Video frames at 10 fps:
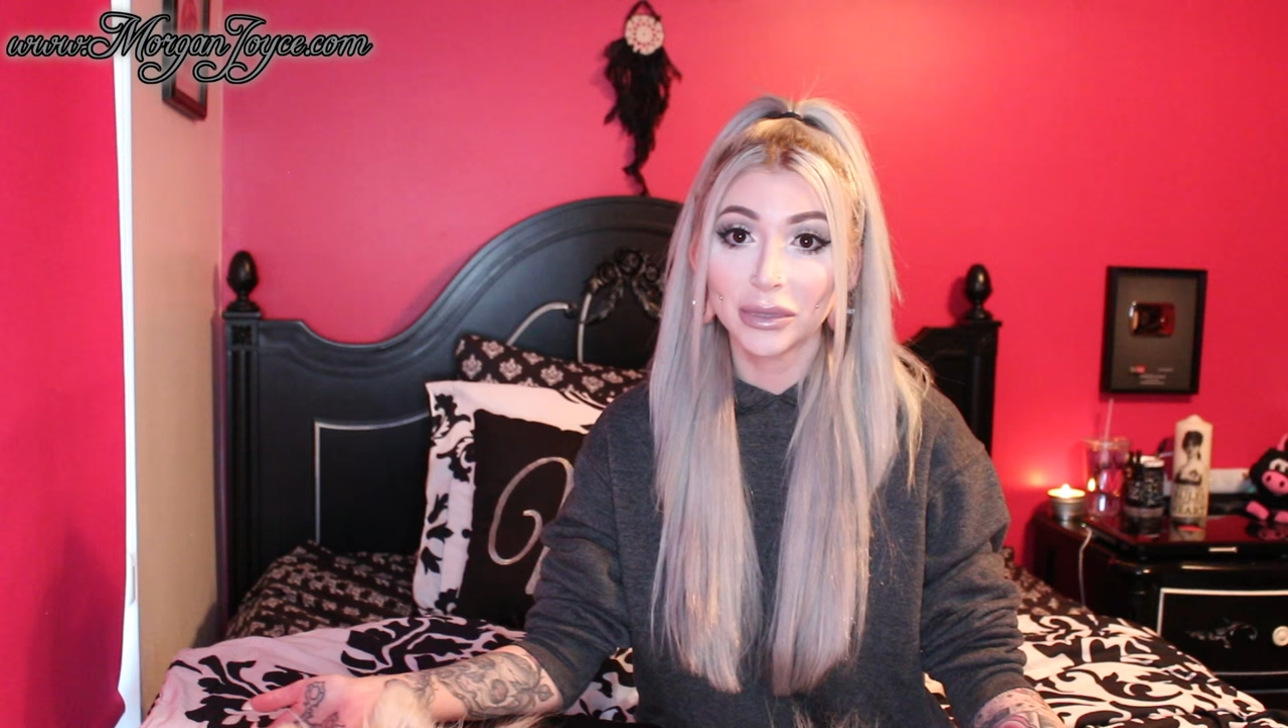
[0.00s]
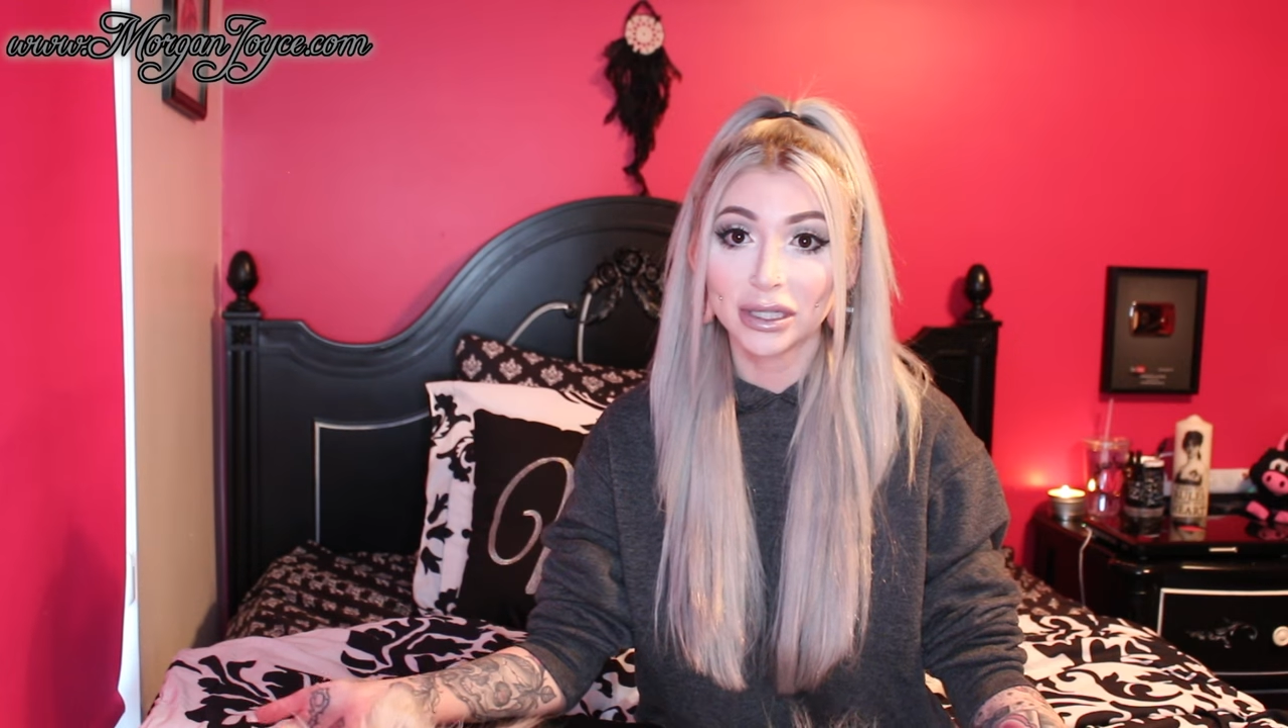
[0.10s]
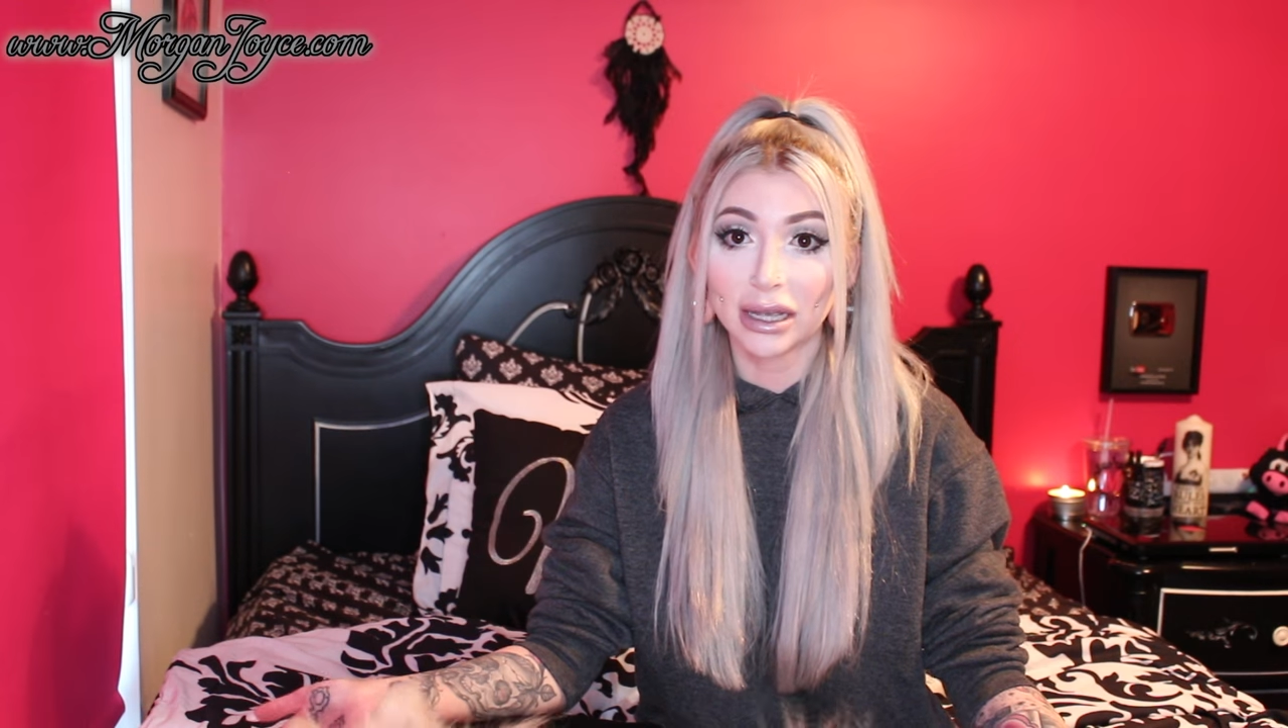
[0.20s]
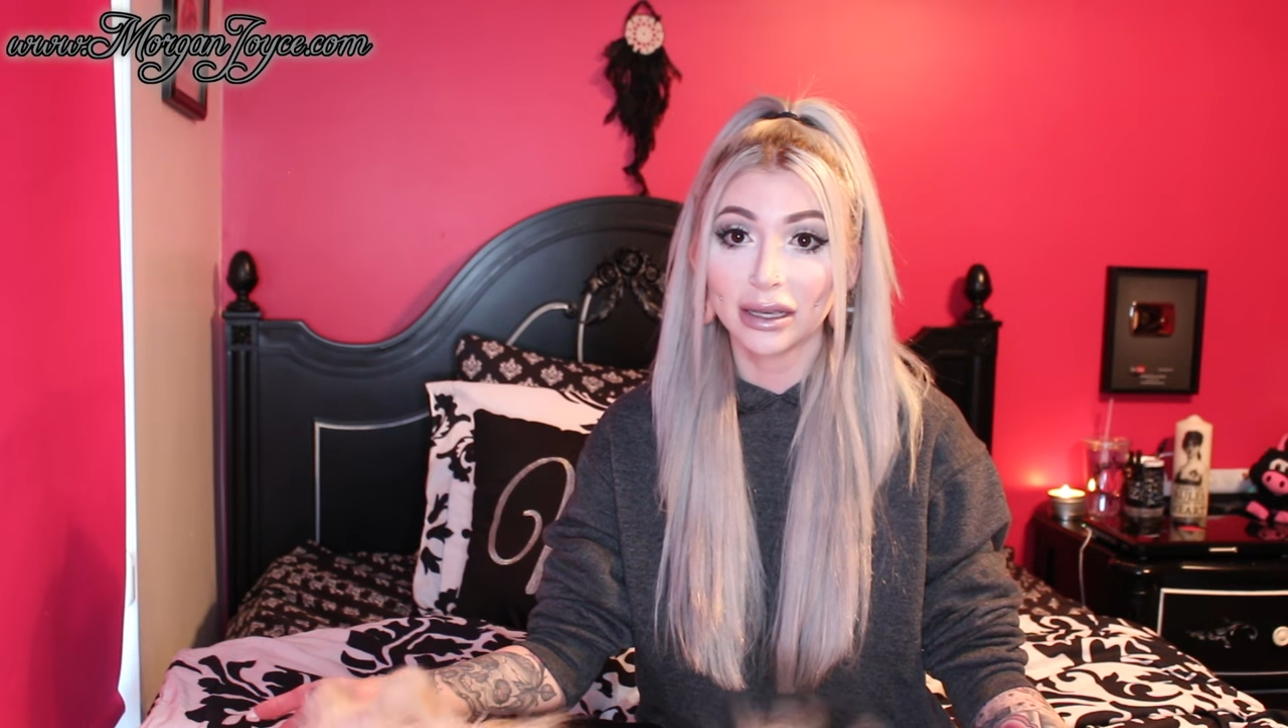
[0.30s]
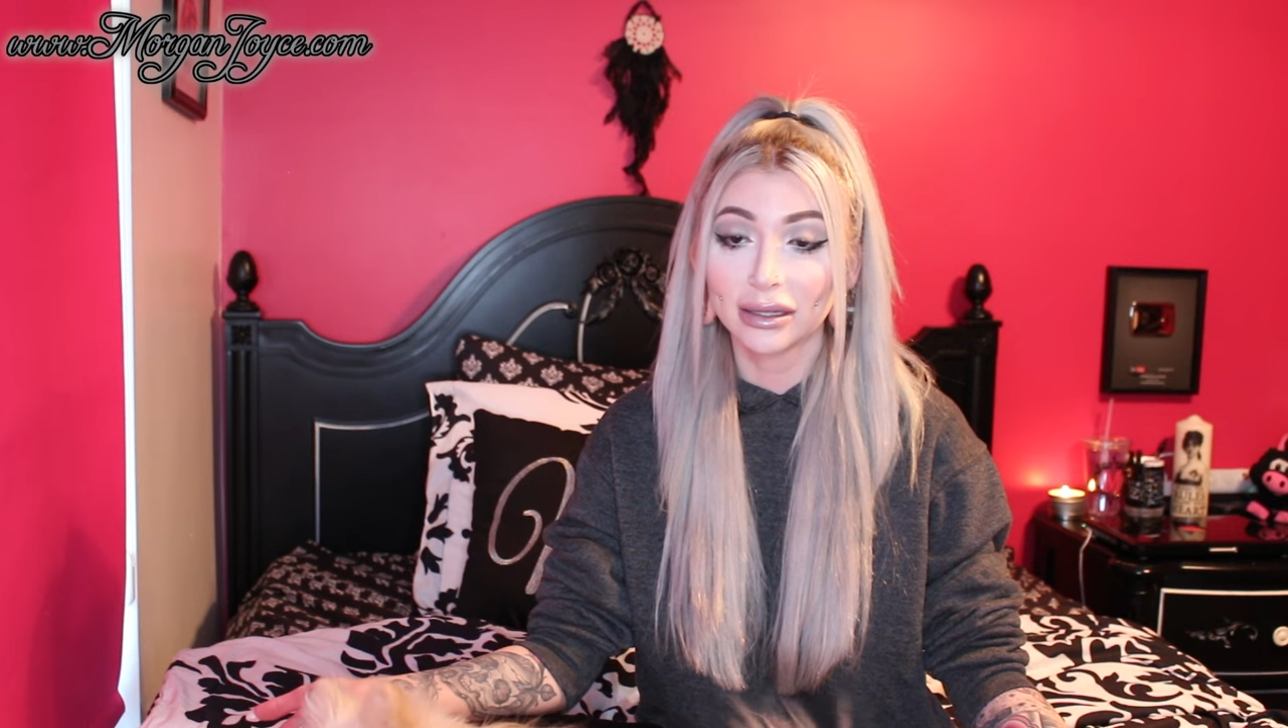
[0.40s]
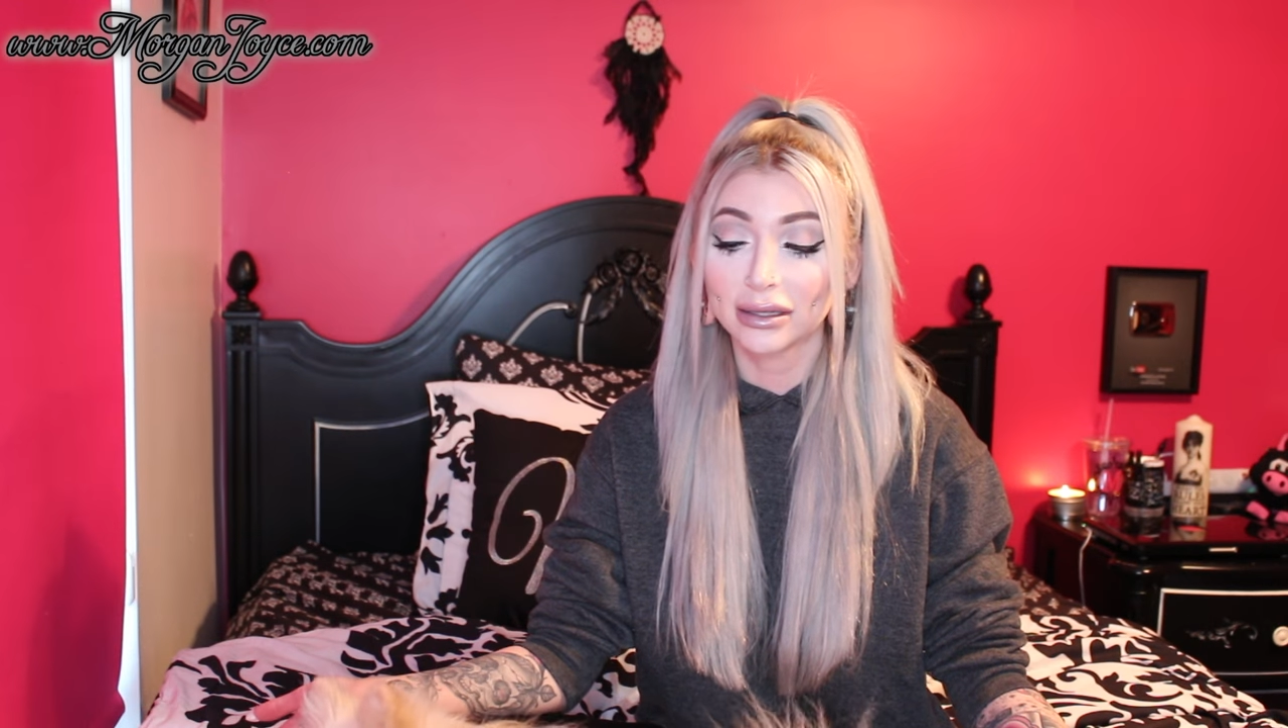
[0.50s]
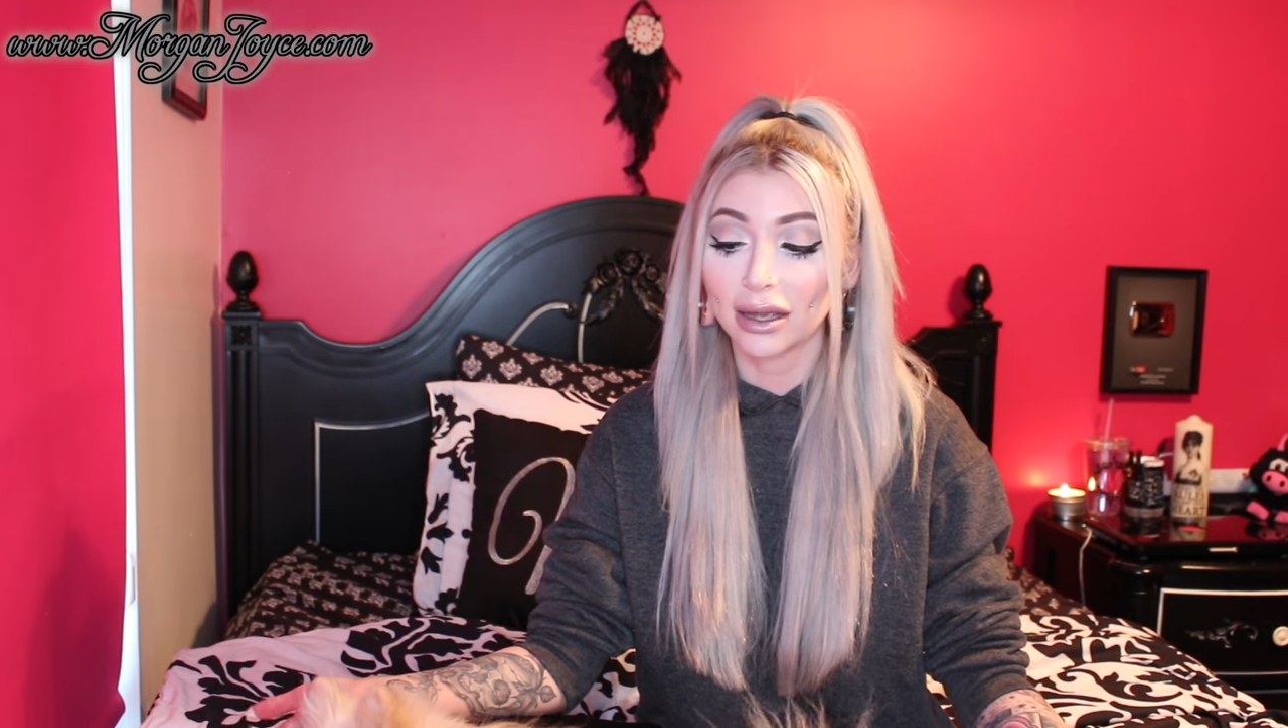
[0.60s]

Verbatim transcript: mistakes